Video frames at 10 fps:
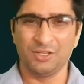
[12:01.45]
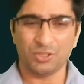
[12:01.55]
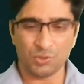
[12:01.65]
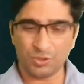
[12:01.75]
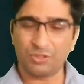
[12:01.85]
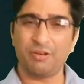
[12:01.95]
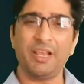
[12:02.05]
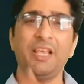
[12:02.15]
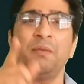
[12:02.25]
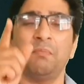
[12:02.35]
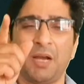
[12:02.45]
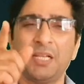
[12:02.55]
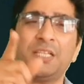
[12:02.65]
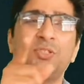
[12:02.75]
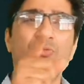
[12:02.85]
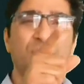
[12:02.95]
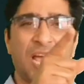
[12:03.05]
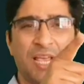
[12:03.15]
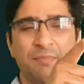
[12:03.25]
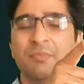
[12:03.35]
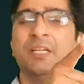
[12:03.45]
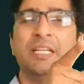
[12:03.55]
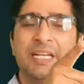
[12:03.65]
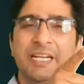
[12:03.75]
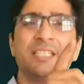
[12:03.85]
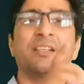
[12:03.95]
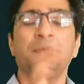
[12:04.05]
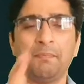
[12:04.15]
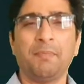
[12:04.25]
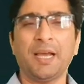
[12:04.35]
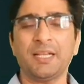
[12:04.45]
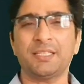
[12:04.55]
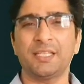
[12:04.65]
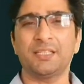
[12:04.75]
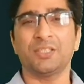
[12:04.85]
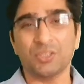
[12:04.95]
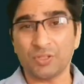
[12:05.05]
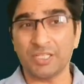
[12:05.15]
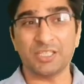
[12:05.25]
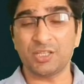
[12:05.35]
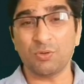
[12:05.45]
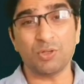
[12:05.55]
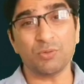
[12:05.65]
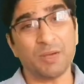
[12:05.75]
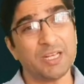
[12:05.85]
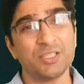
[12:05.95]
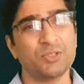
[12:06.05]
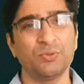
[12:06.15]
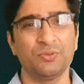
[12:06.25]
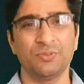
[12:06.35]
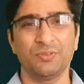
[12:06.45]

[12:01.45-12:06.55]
So 3 minus 2 time it is minus 6. So it is equal to minus 2.